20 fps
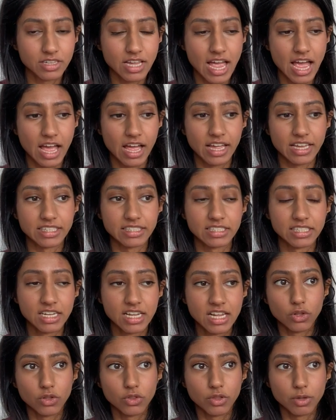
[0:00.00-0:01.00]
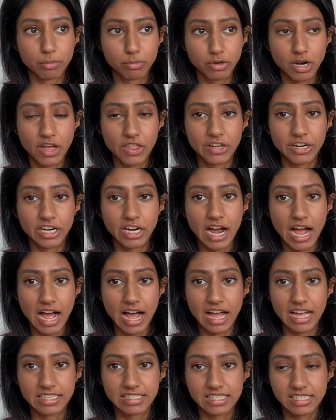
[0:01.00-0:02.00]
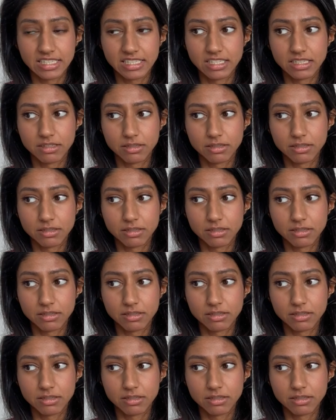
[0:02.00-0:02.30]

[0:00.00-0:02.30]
and the brother asks